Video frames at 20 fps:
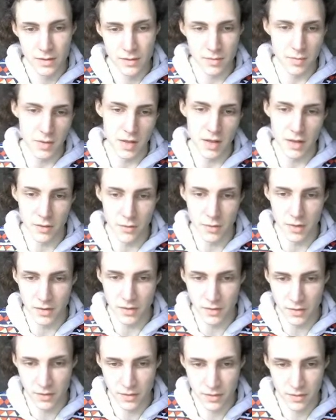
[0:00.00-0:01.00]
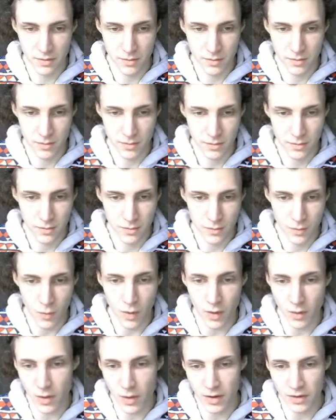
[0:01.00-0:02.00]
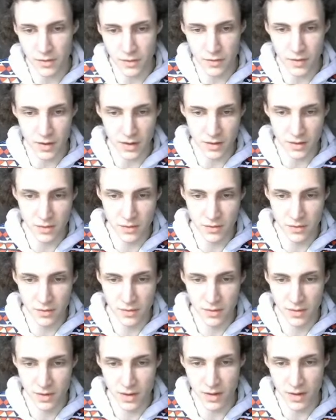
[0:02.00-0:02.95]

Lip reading: of the other ones weren't quite as effective.